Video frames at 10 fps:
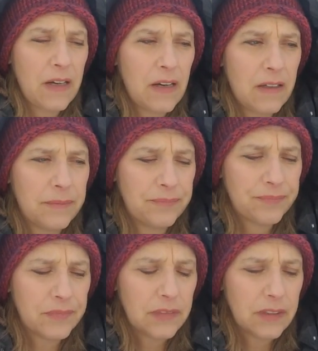Um,
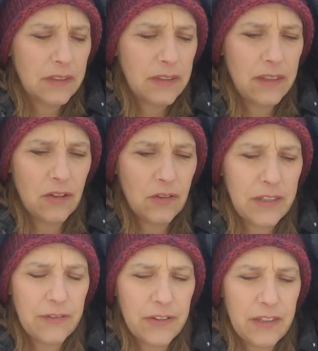you know,
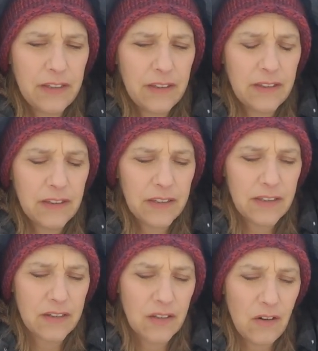even the
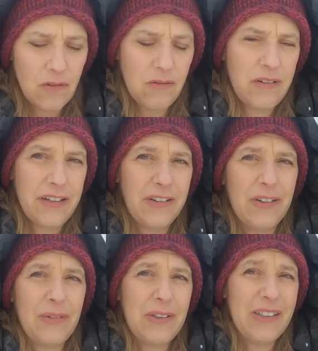snow here
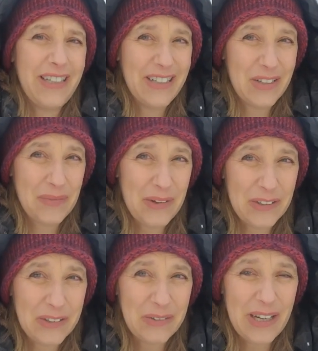will need to
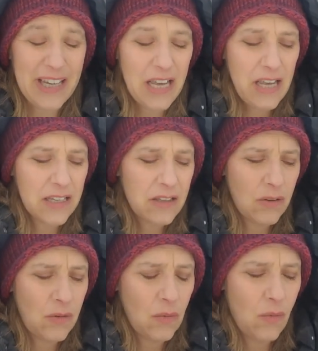melt away.
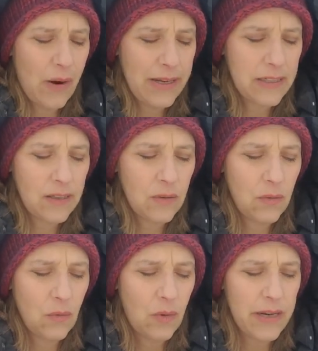So what,
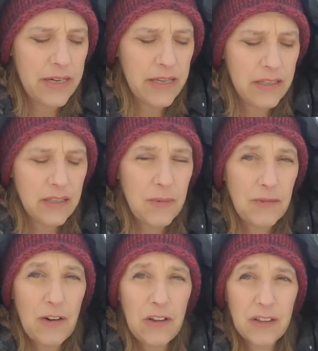what needs to be
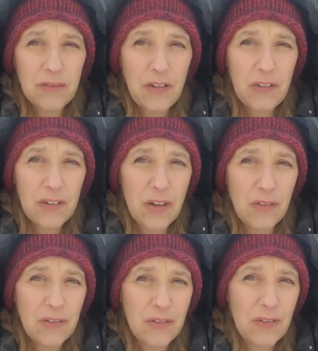fall, fall, you
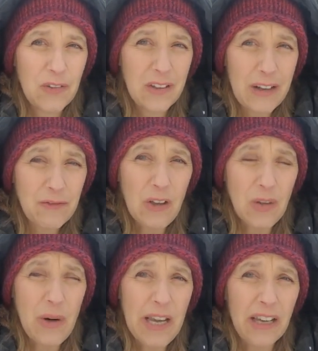know, let fall
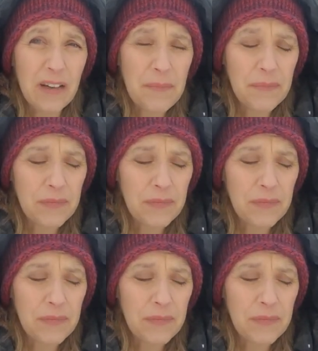away?